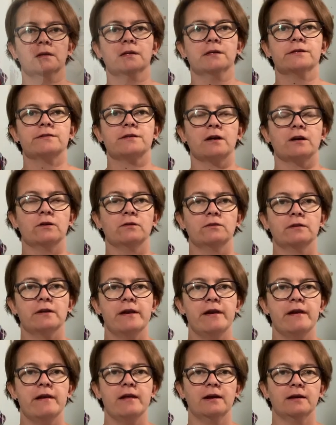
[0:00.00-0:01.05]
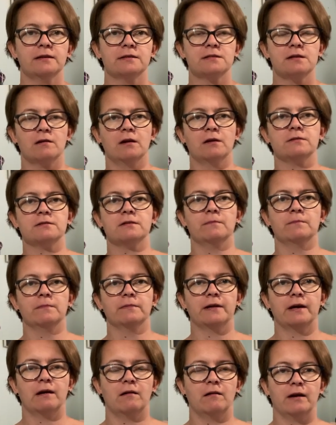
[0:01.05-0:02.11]
So the next item
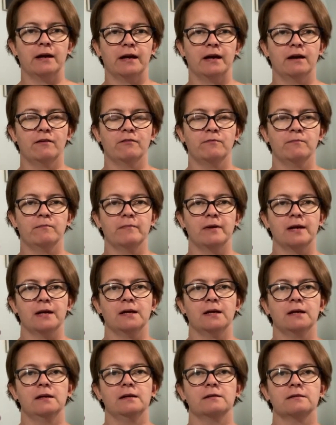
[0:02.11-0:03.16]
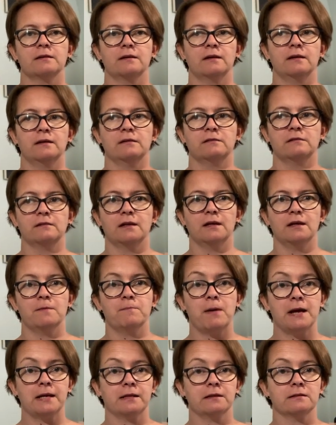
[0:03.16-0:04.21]
that I have made is the
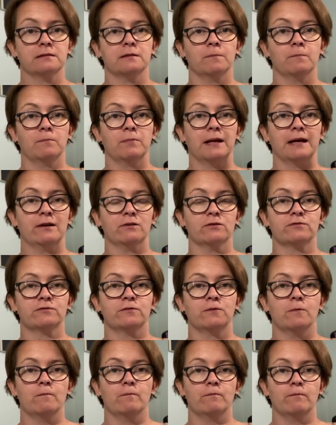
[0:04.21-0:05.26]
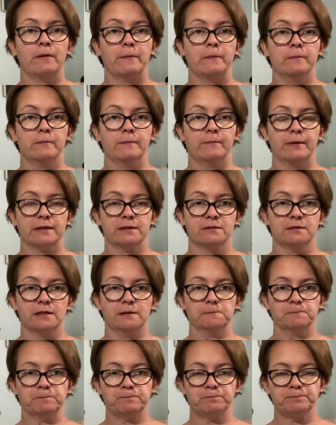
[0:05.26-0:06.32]
Paddington blouse from Peppermint Magazine.